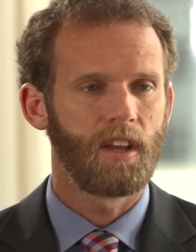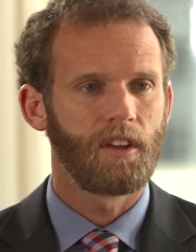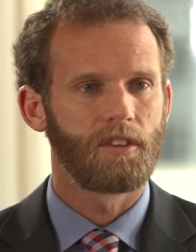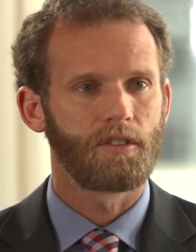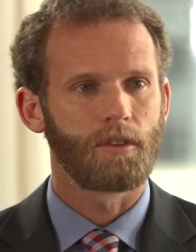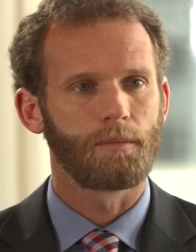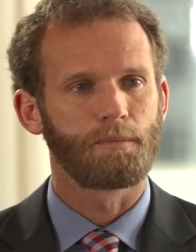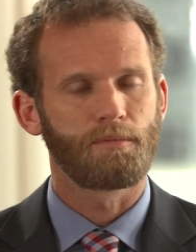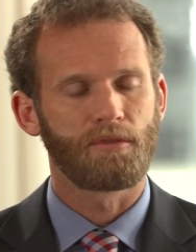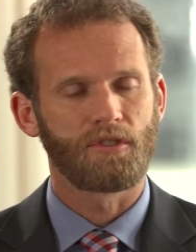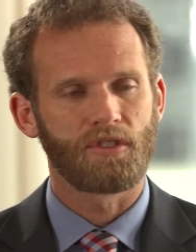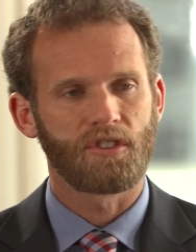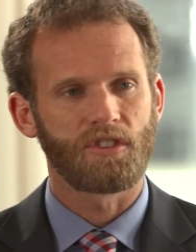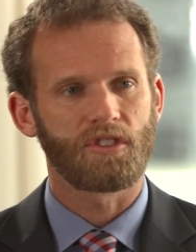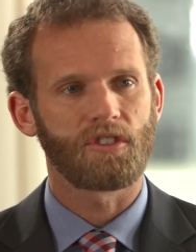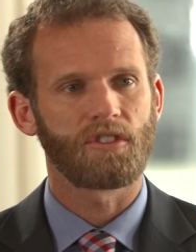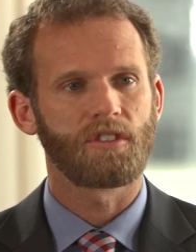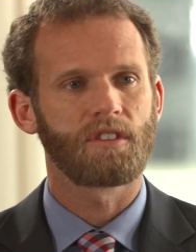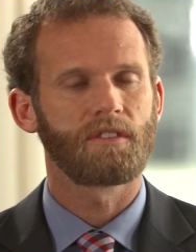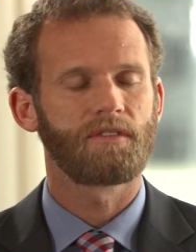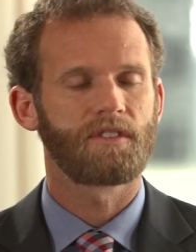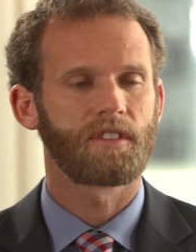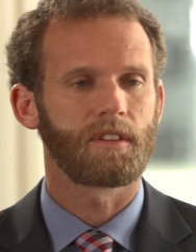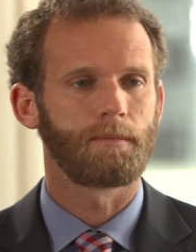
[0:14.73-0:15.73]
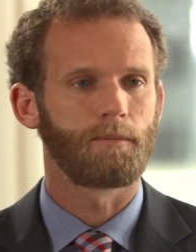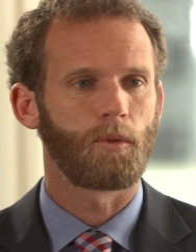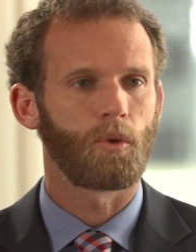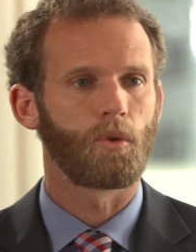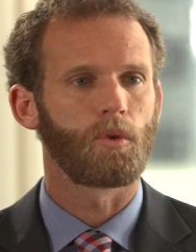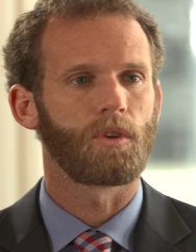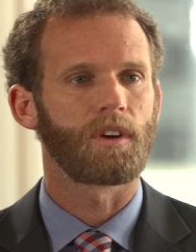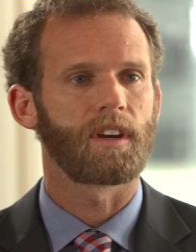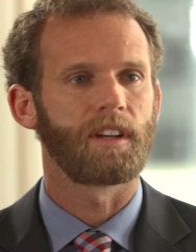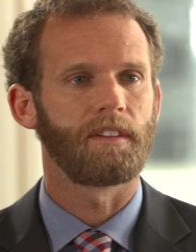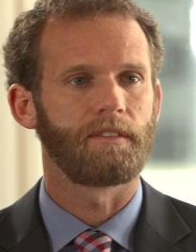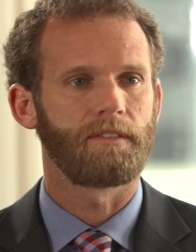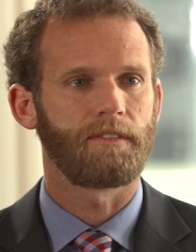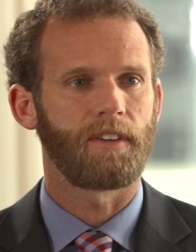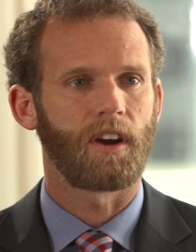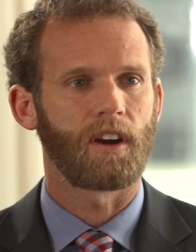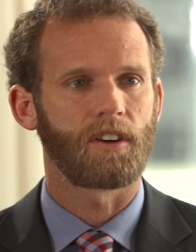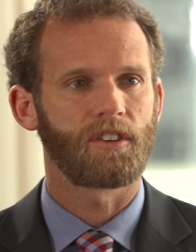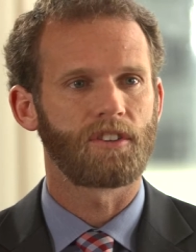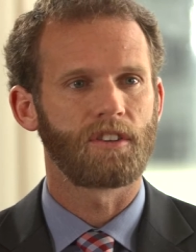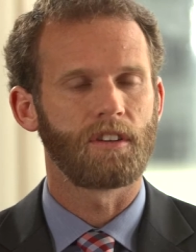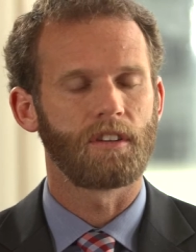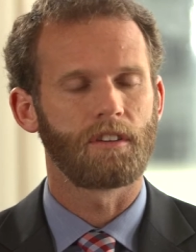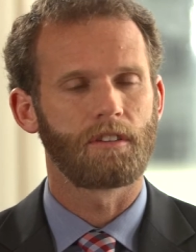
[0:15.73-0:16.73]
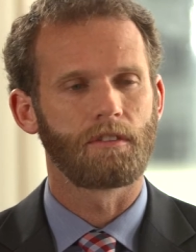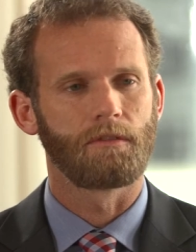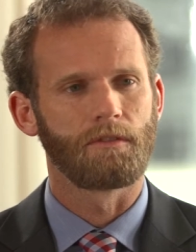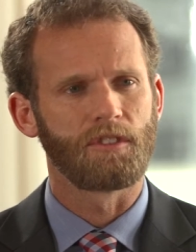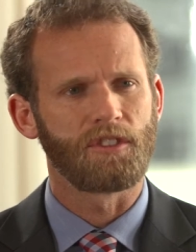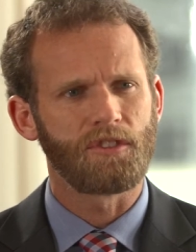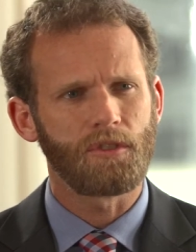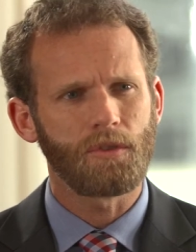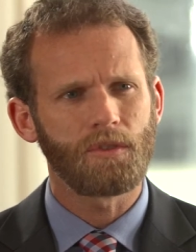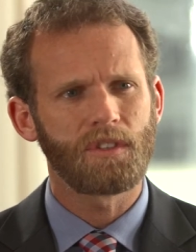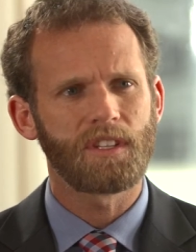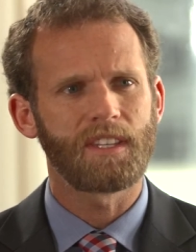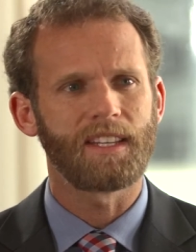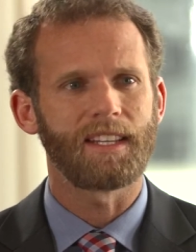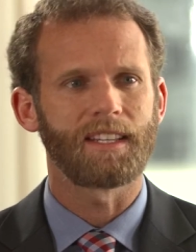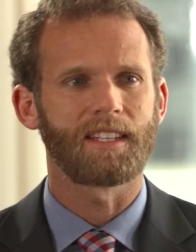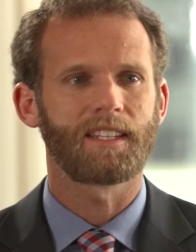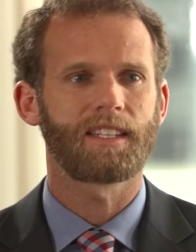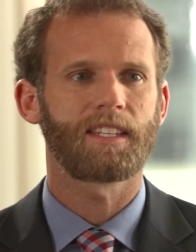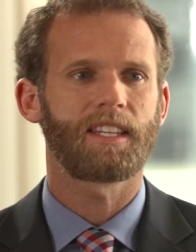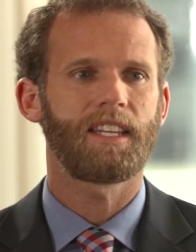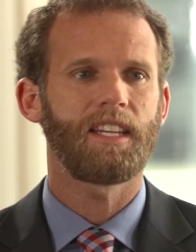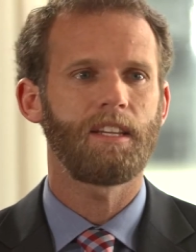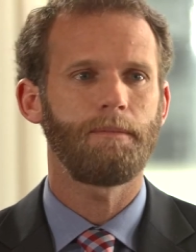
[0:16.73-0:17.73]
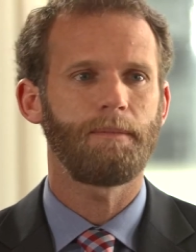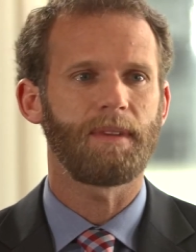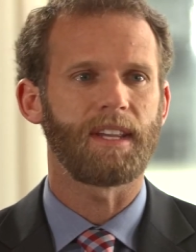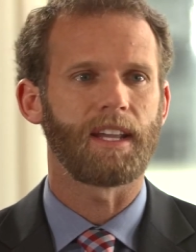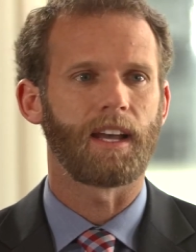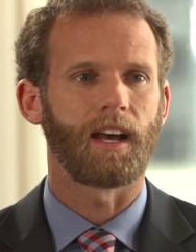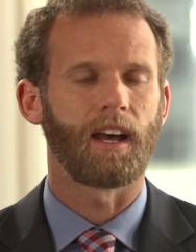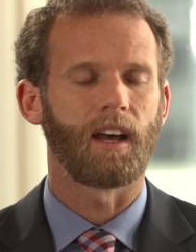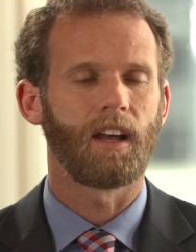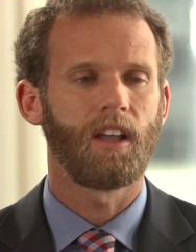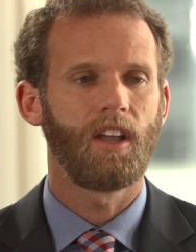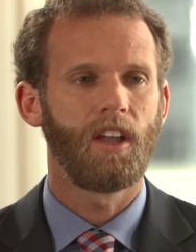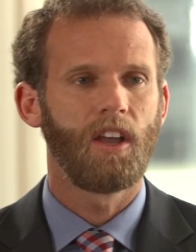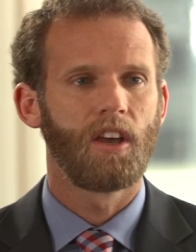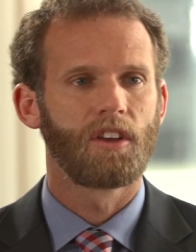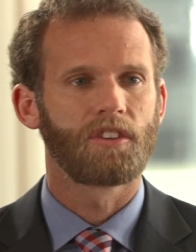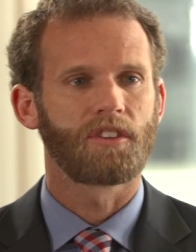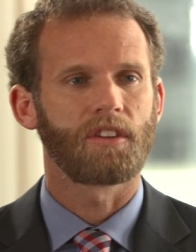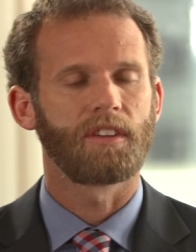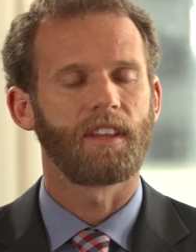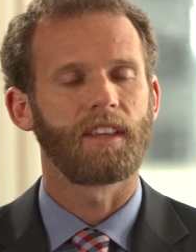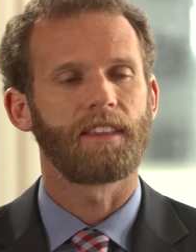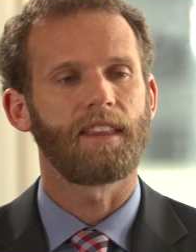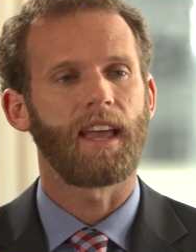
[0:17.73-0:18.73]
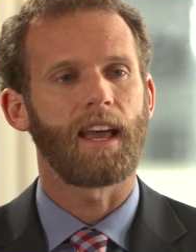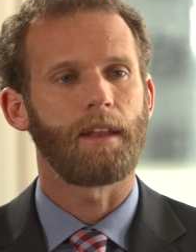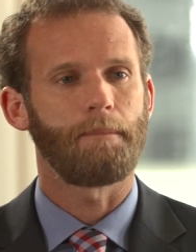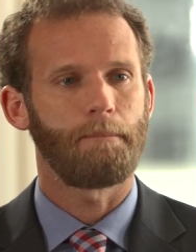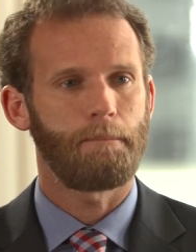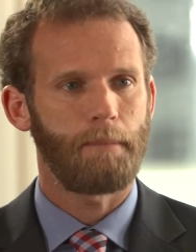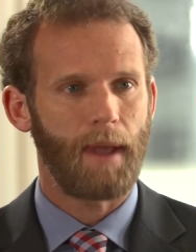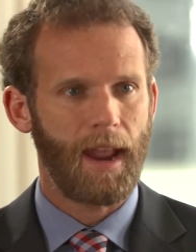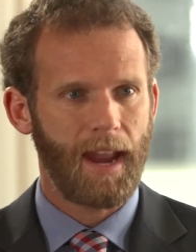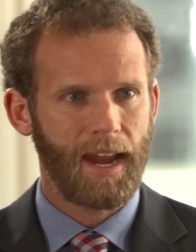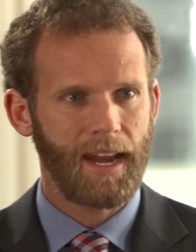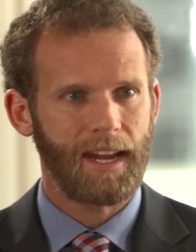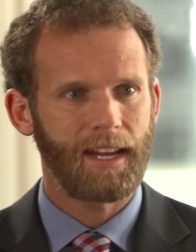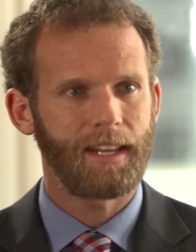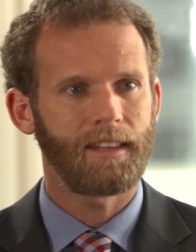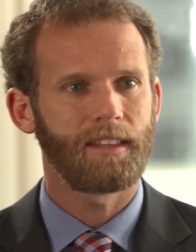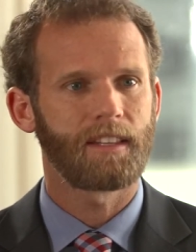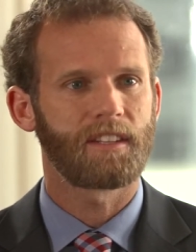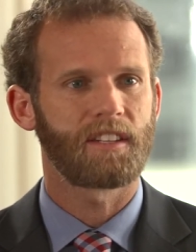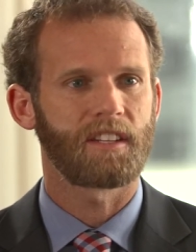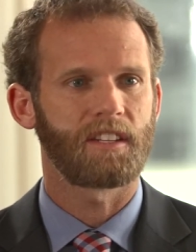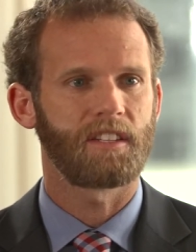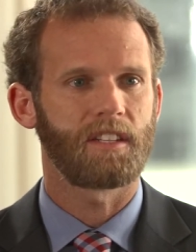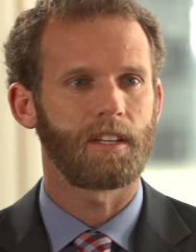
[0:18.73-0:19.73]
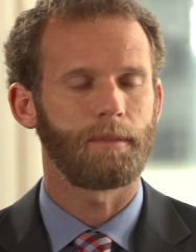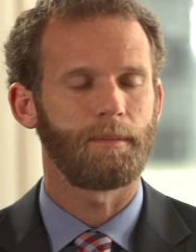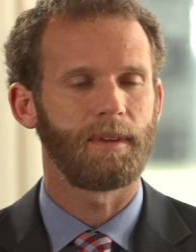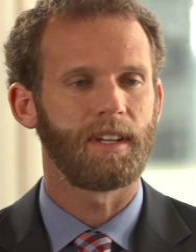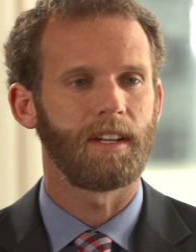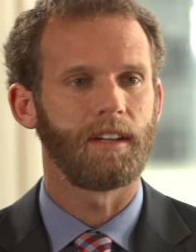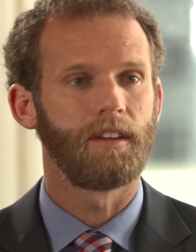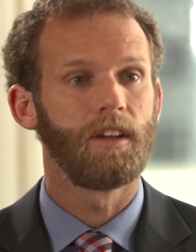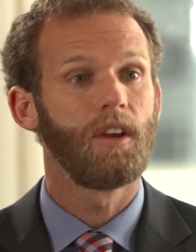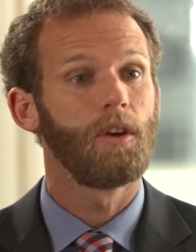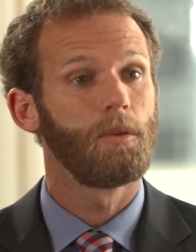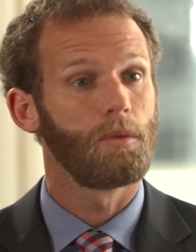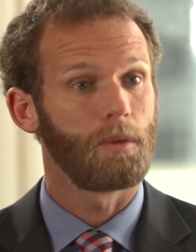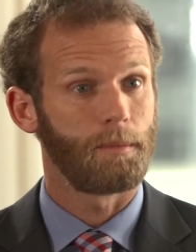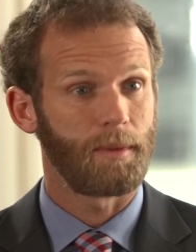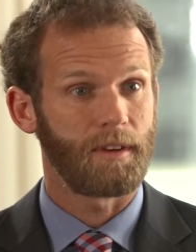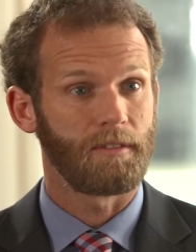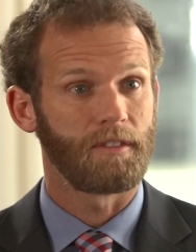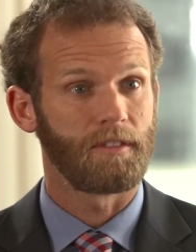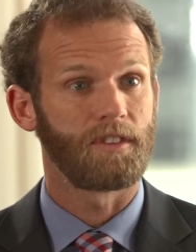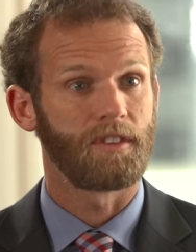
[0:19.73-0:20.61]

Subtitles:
to preserve some organ function, to reduce the ischemia so that that pain that's exhibited will be